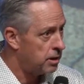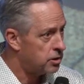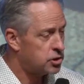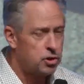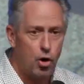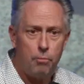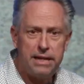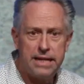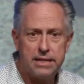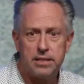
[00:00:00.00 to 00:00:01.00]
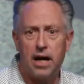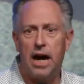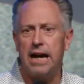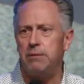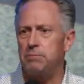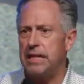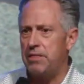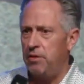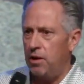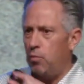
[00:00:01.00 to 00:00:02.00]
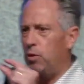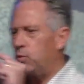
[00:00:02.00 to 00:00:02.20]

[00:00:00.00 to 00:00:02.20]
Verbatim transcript: so many times I think we're